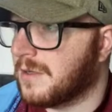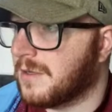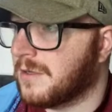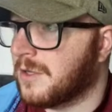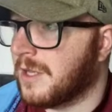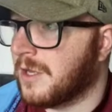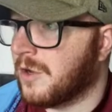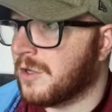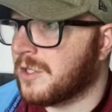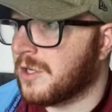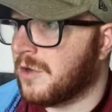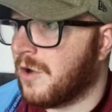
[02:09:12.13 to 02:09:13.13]
Do they go to
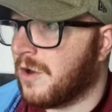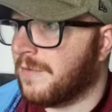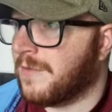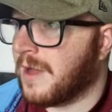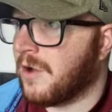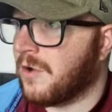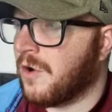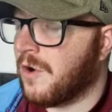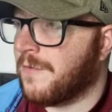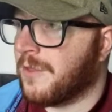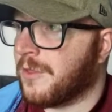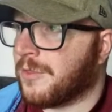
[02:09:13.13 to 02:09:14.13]
the corner flag or go
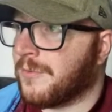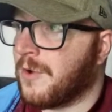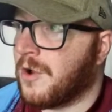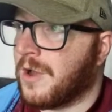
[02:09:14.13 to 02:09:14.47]
for the throw?